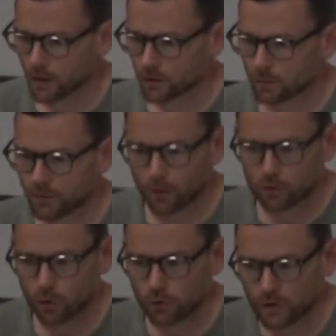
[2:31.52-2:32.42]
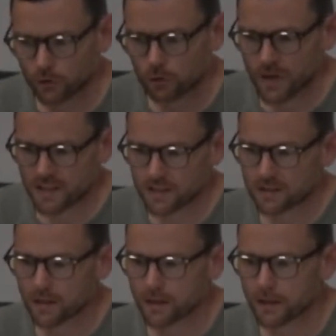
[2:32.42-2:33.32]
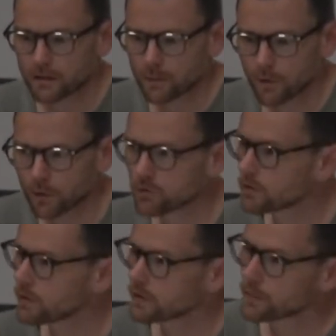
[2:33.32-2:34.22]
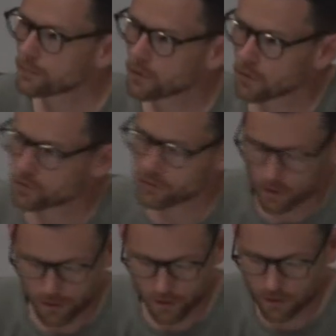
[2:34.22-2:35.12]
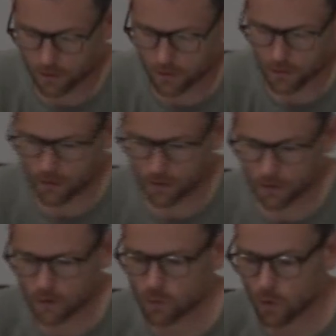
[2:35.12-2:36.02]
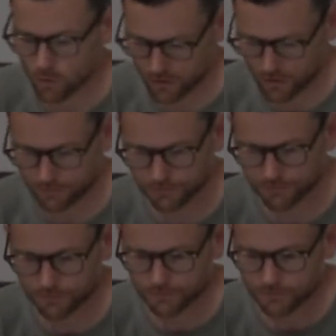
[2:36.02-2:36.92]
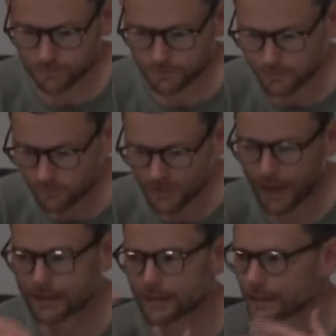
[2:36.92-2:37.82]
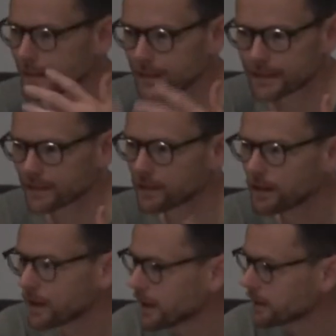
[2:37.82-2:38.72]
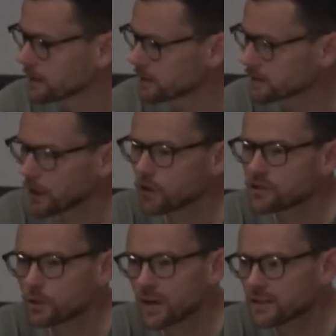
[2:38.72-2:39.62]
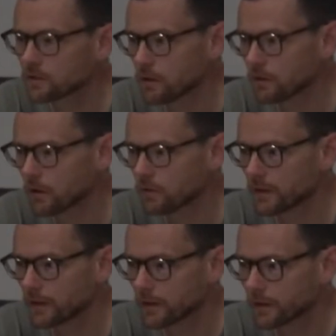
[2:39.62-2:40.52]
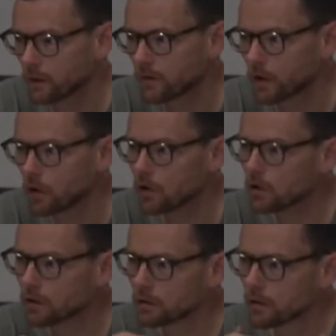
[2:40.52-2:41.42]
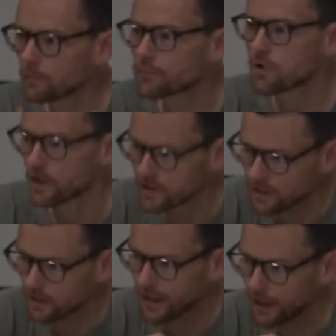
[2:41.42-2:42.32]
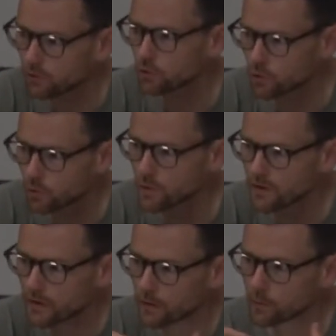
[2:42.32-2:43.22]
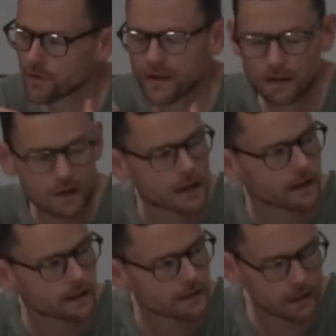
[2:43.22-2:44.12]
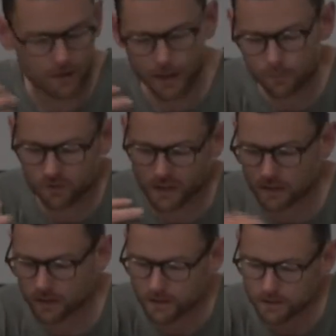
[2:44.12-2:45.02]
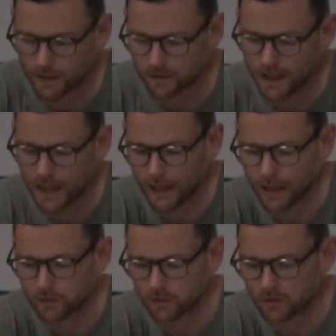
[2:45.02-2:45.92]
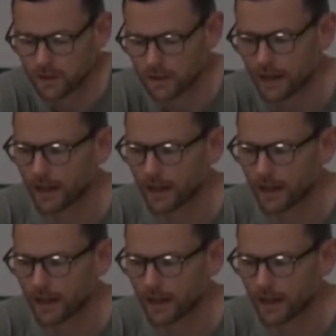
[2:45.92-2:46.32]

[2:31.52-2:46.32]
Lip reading: some photos, illustrations, and the most important quotes. And this is a continuation of a longer project that has to do with the avant-garde. The avant-garde, precisely as Hans just said,